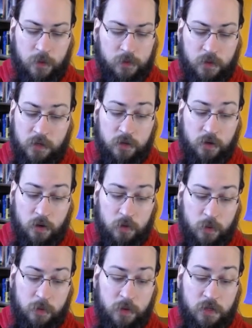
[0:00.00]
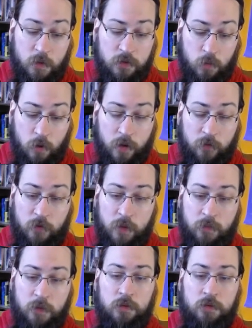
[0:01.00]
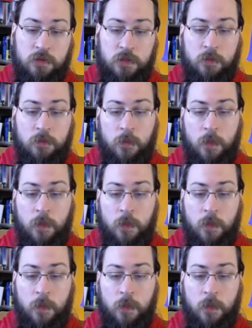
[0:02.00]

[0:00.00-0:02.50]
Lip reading: They didn't hurt me because I was working for MWD.